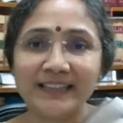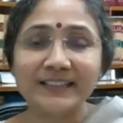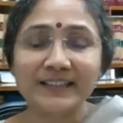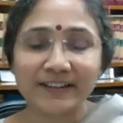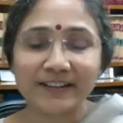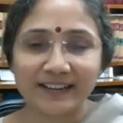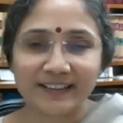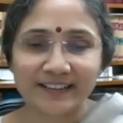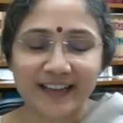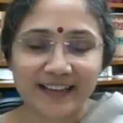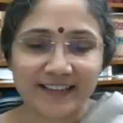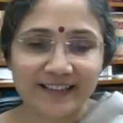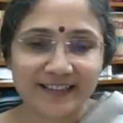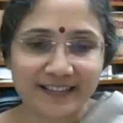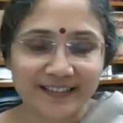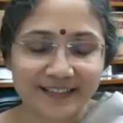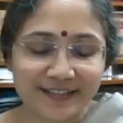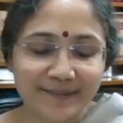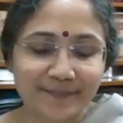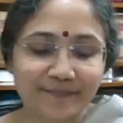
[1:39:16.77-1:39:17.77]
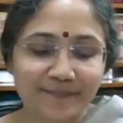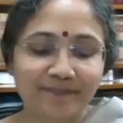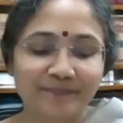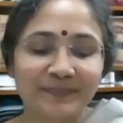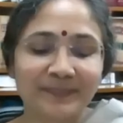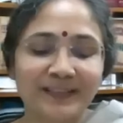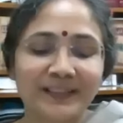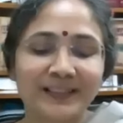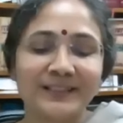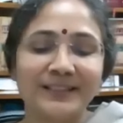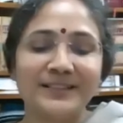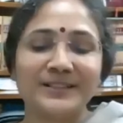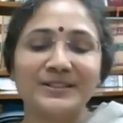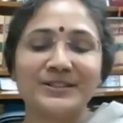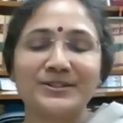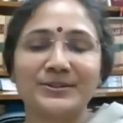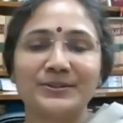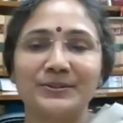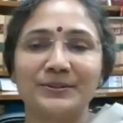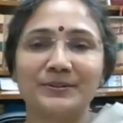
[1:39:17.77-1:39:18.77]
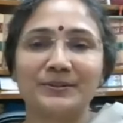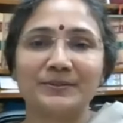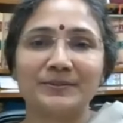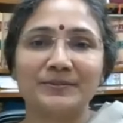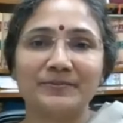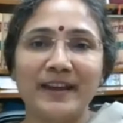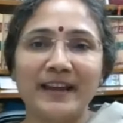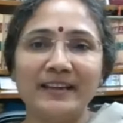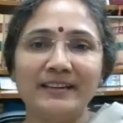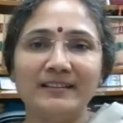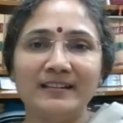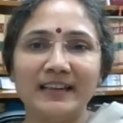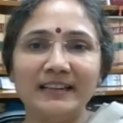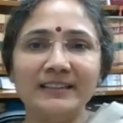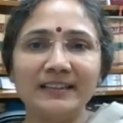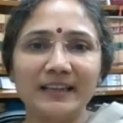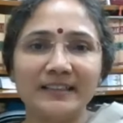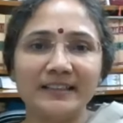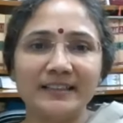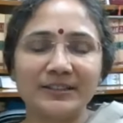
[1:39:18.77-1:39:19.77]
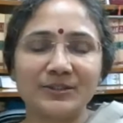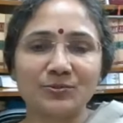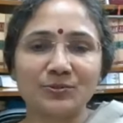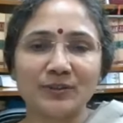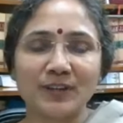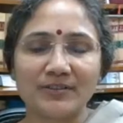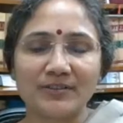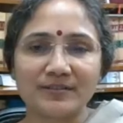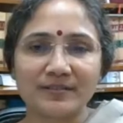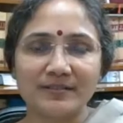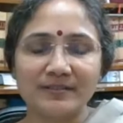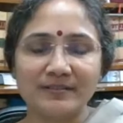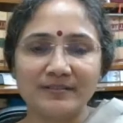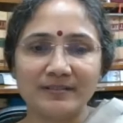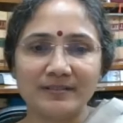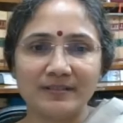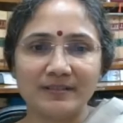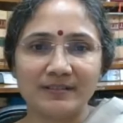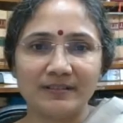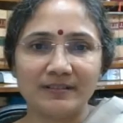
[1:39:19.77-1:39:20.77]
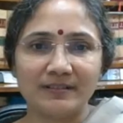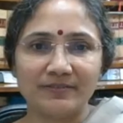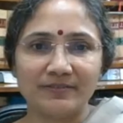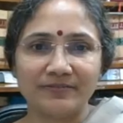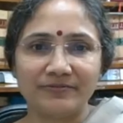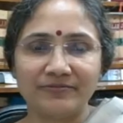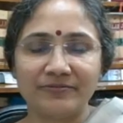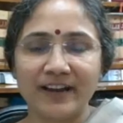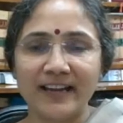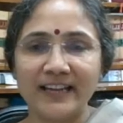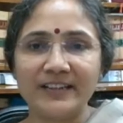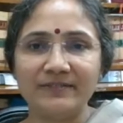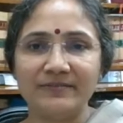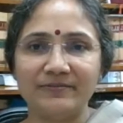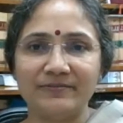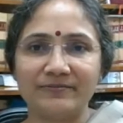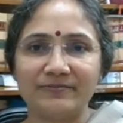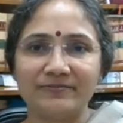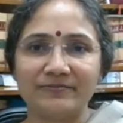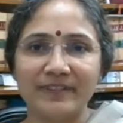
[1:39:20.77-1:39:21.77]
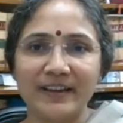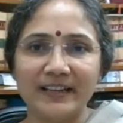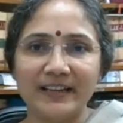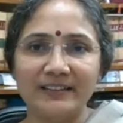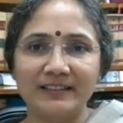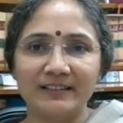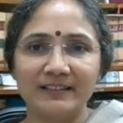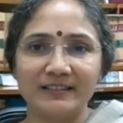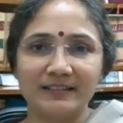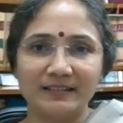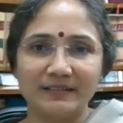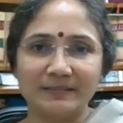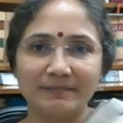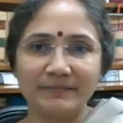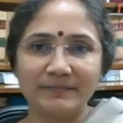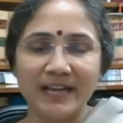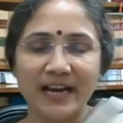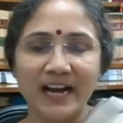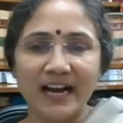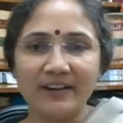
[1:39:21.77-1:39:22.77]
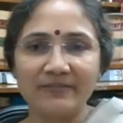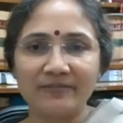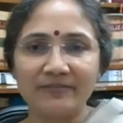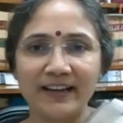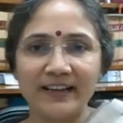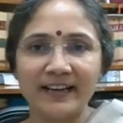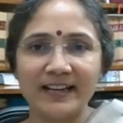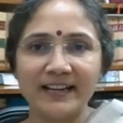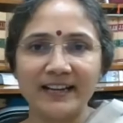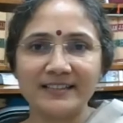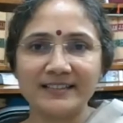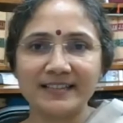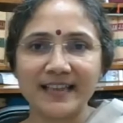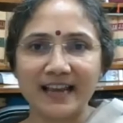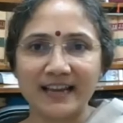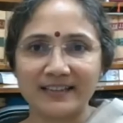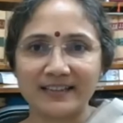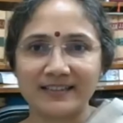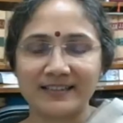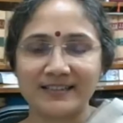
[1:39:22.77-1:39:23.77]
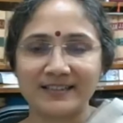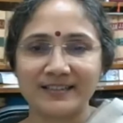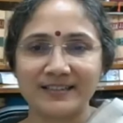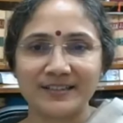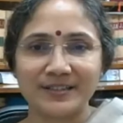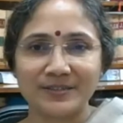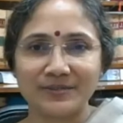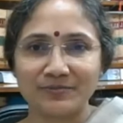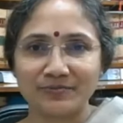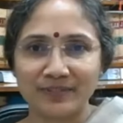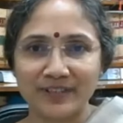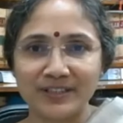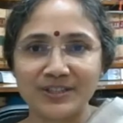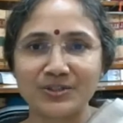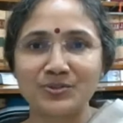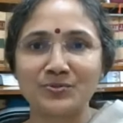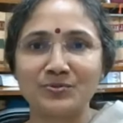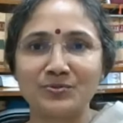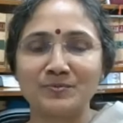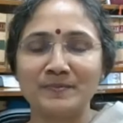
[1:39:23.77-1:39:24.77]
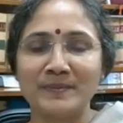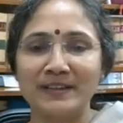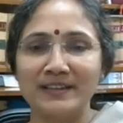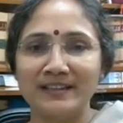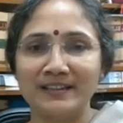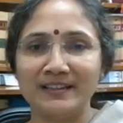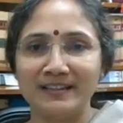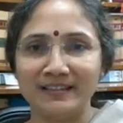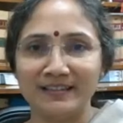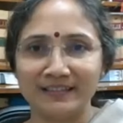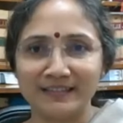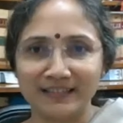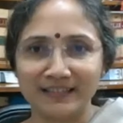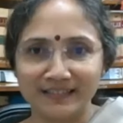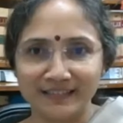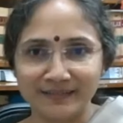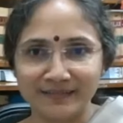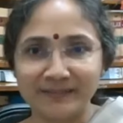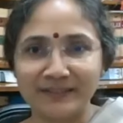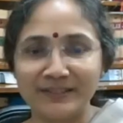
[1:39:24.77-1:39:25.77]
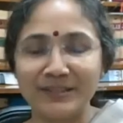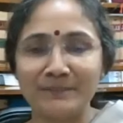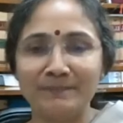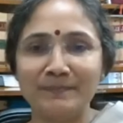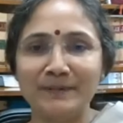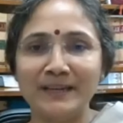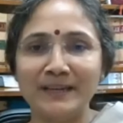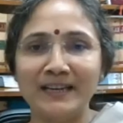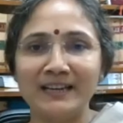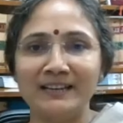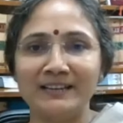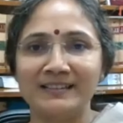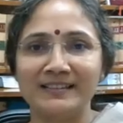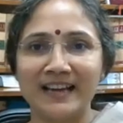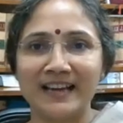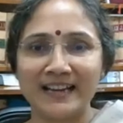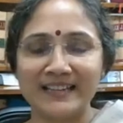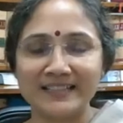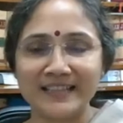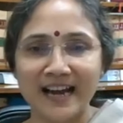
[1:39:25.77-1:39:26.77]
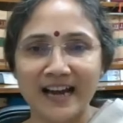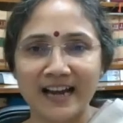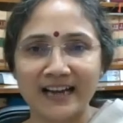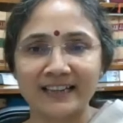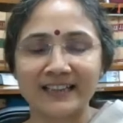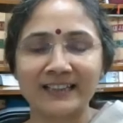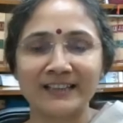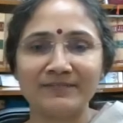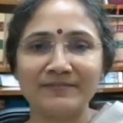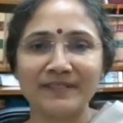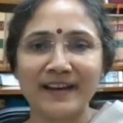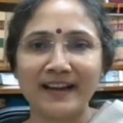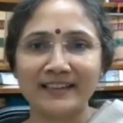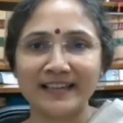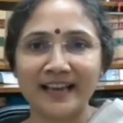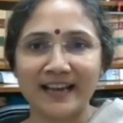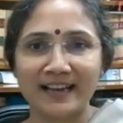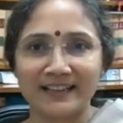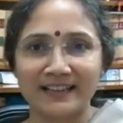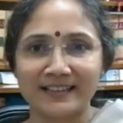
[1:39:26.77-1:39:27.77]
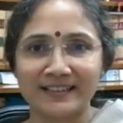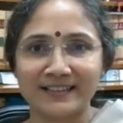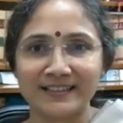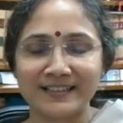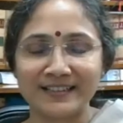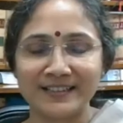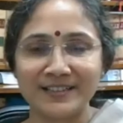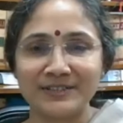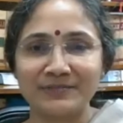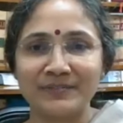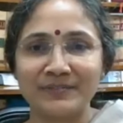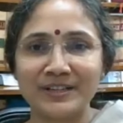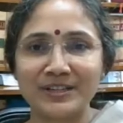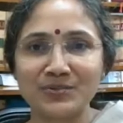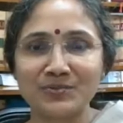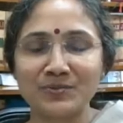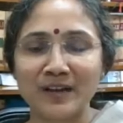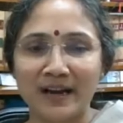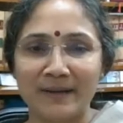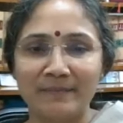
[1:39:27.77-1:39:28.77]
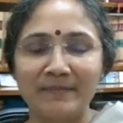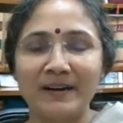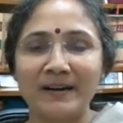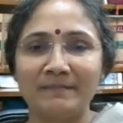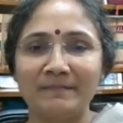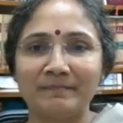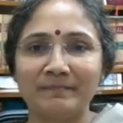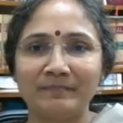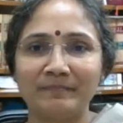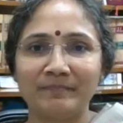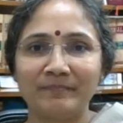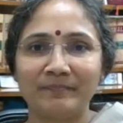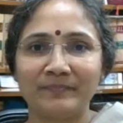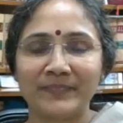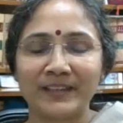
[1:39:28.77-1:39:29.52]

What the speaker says: indirect taxes. So when in the year 2005, when Bihar Finance Act was to be repealed and Jharkhand VAT Act was to come up,